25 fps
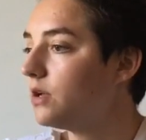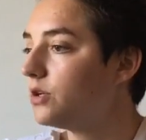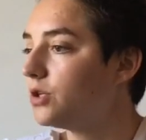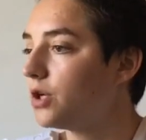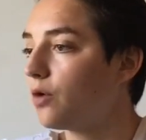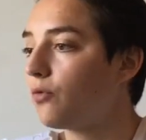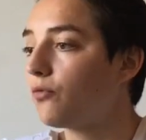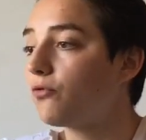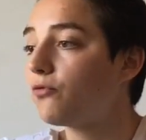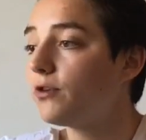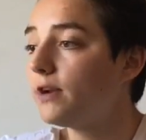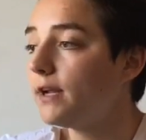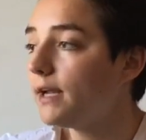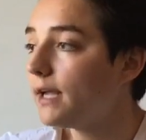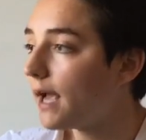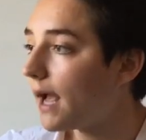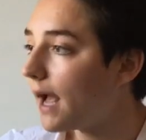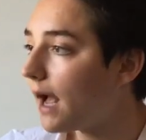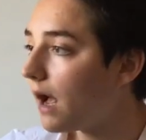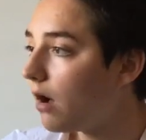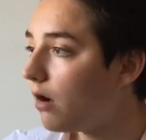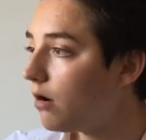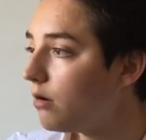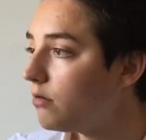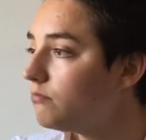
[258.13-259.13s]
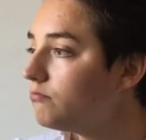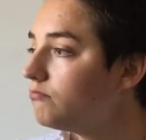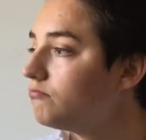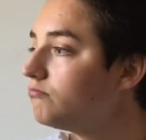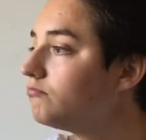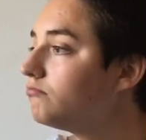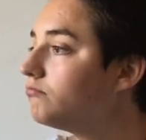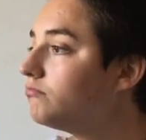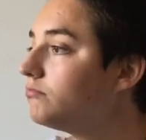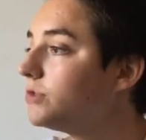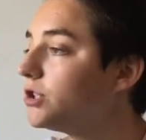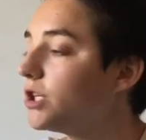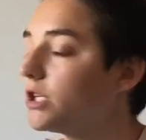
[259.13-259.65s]
Don't freak out,
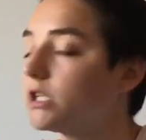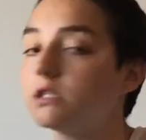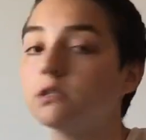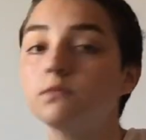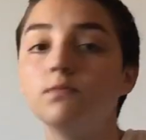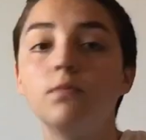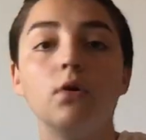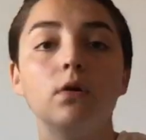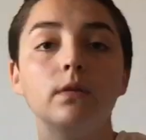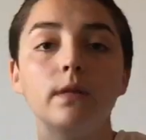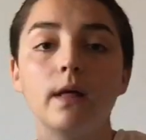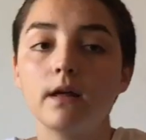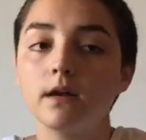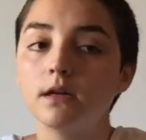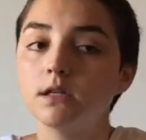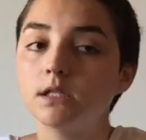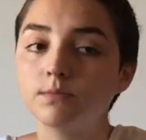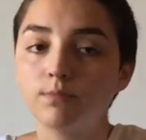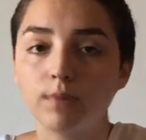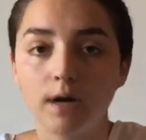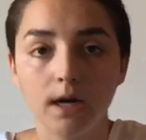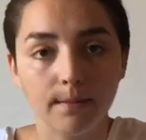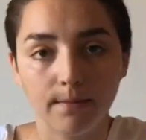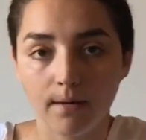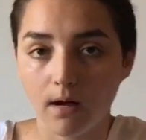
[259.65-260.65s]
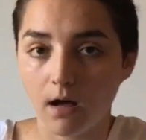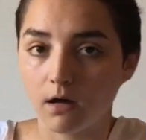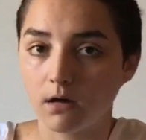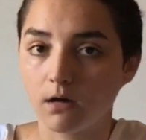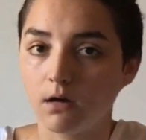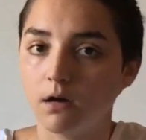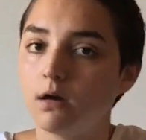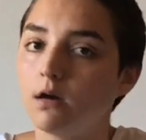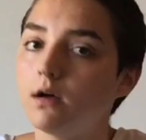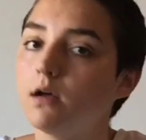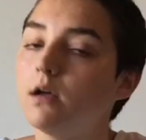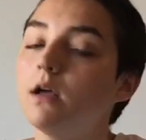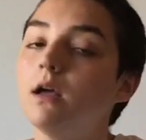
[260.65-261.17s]
just pull out a spray
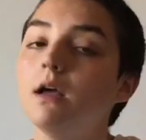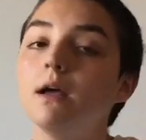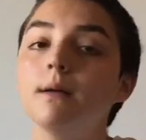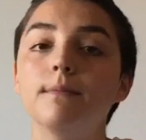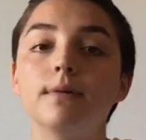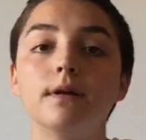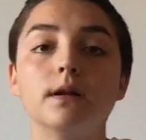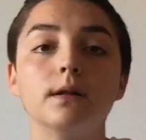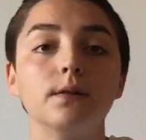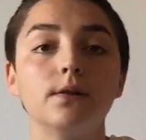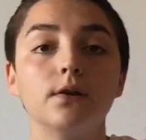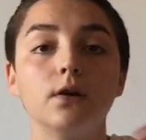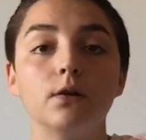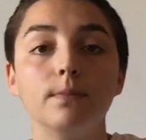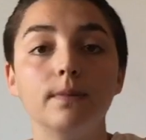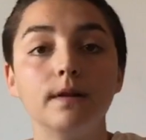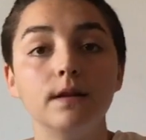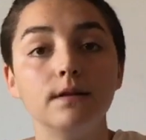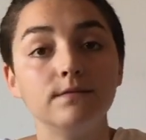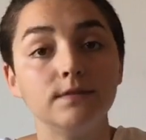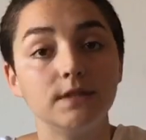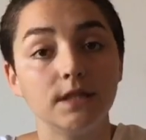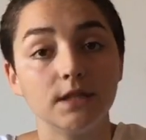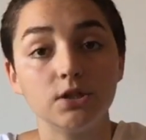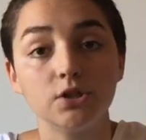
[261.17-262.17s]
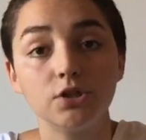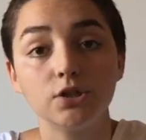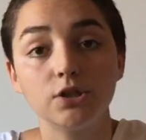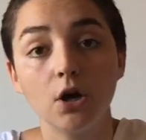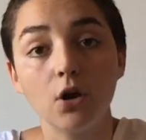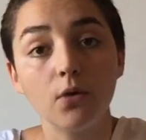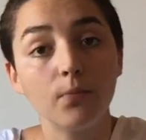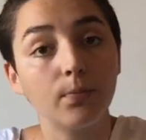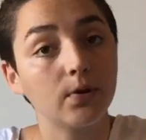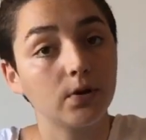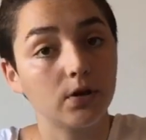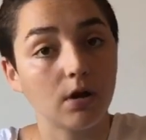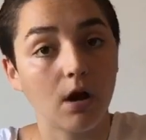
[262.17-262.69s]
bottle, put a little bit of dish
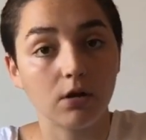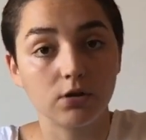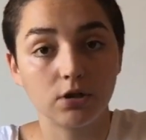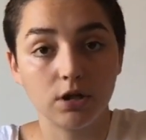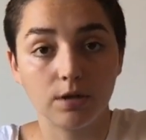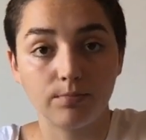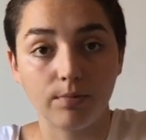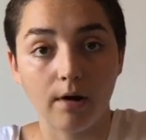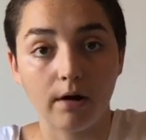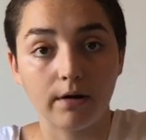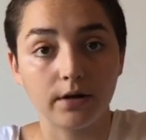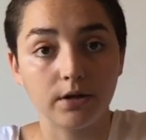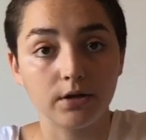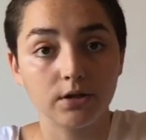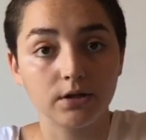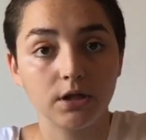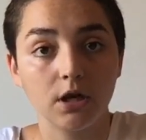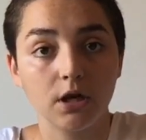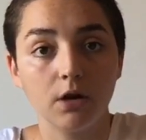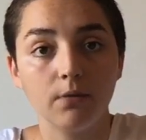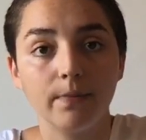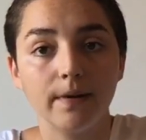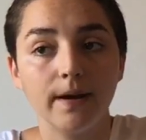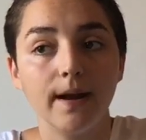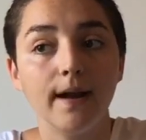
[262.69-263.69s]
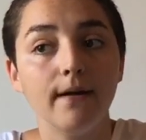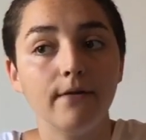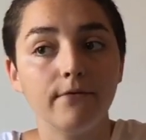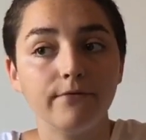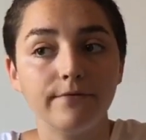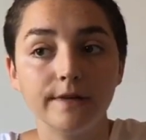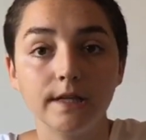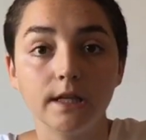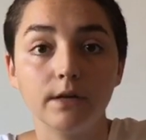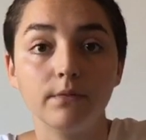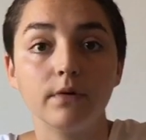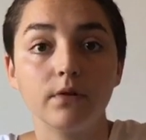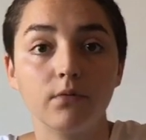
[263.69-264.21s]
soap or Dr. Bronner's soap in it and
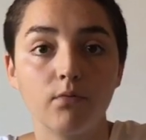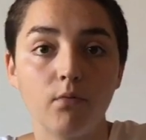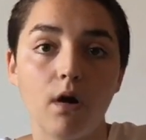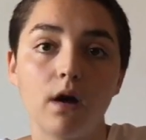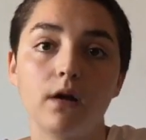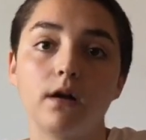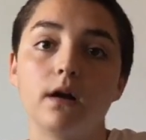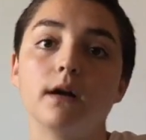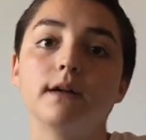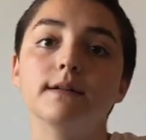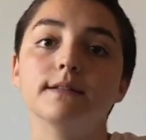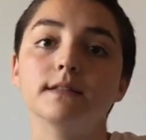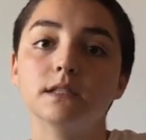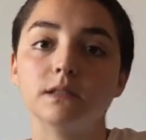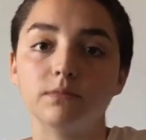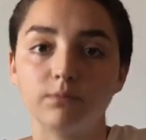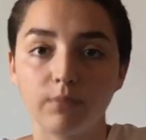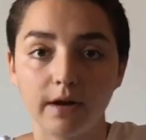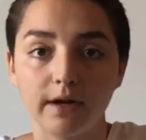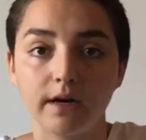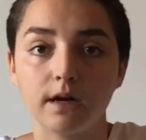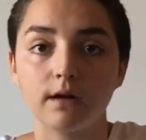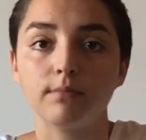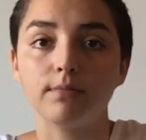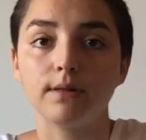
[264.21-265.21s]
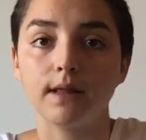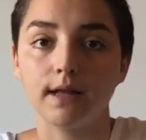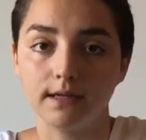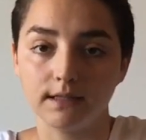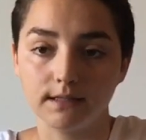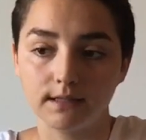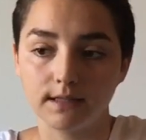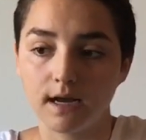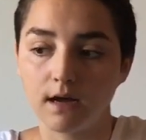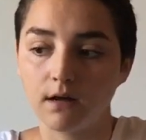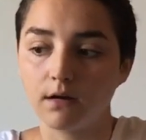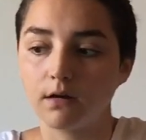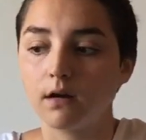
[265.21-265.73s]
fill it with water and spray your plant
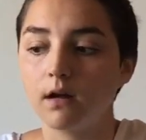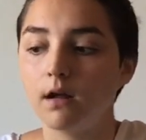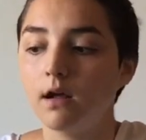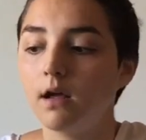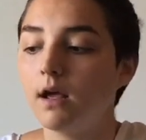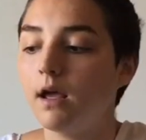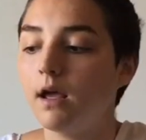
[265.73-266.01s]
down.